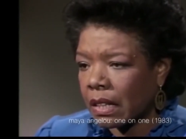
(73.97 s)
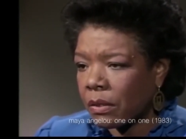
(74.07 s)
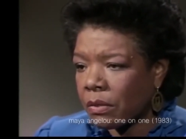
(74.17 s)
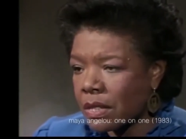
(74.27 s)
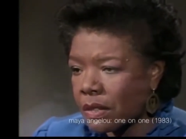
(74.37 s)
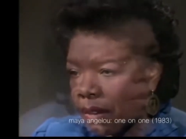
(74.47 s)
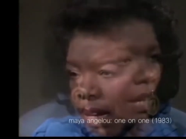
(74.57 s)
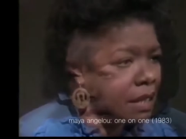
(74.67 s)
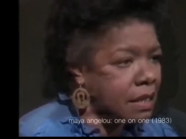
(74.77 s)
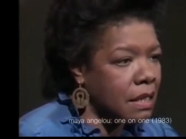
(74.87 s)
The
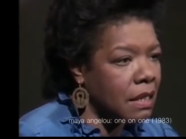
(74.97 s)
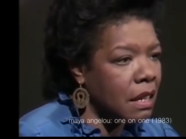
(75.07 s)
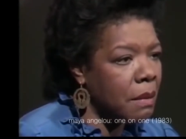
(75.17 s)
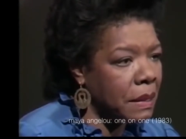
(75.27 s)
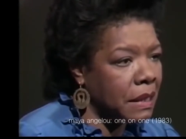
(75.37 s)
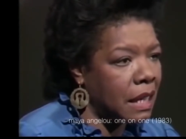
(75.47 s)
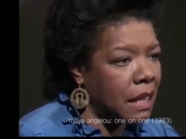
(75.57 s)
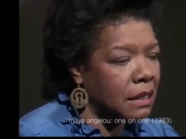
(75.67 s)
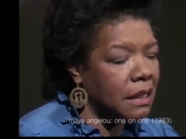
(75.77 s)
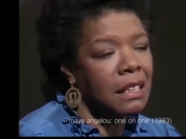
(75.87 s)
aristocrats and the upper
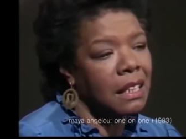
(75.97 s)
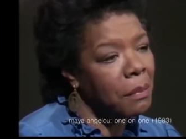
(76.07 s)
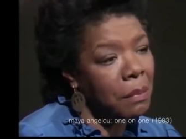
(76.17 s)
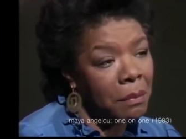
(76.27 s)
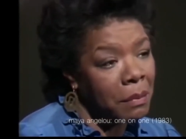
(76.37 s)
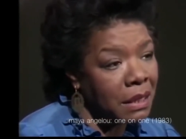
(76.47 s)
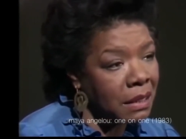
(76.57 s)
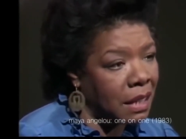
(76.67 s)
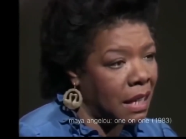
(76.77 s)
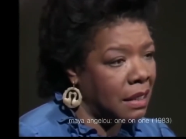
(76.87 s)
class and the upper
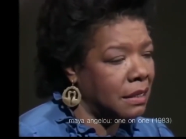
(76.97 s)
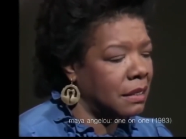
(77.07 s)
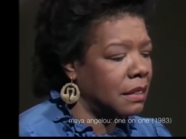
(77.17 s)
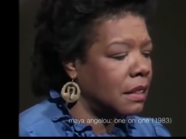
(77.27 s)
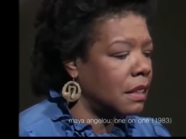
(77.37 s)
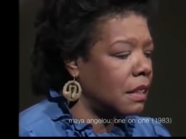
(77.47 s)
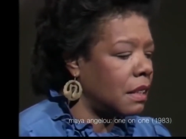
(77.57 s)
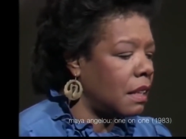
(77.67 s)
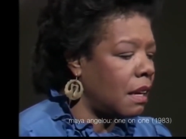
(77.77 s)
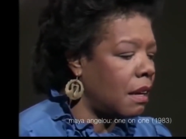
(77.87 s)
middle class
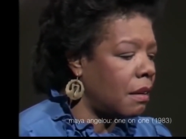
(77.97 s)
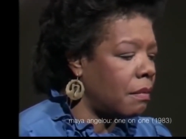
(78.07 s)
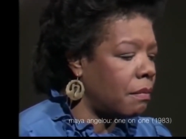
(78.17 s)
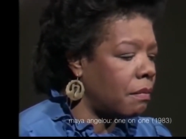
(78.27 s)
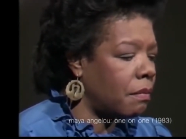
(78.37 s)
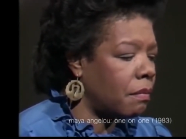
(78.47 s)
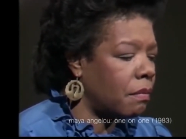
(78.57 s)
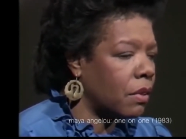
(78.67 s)
um,